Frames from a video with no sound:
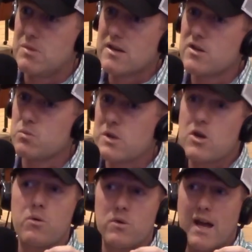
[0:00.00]
because we
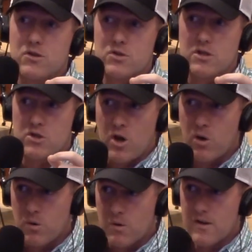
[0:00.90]
don't actually
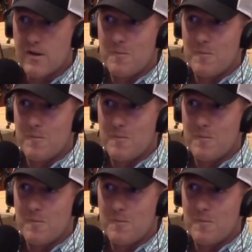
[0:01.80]
know